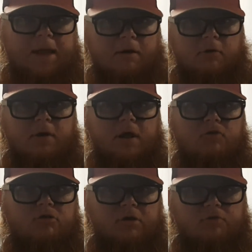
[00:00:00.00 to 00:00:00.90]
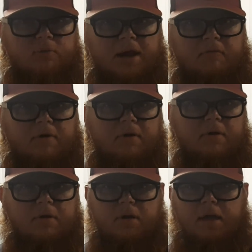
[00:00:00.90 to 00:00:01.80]
macaroni and cheese, whatever,
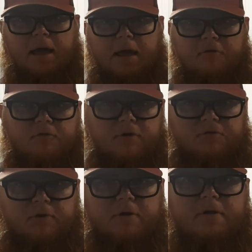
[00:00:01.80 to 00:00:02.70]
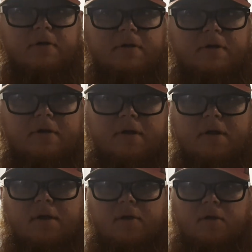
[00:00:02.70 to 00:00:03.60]
it has glycerin.
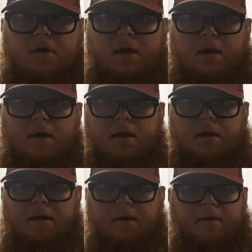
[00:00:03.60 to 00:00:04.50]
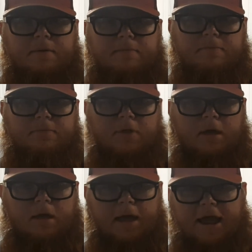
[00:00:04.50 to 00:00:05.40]
The
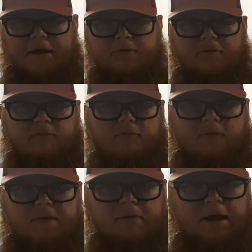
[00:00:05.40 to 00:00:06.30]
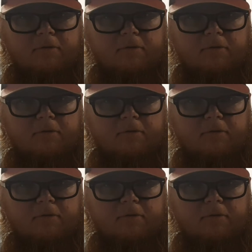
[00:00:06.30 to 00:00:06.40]
additive, the flavor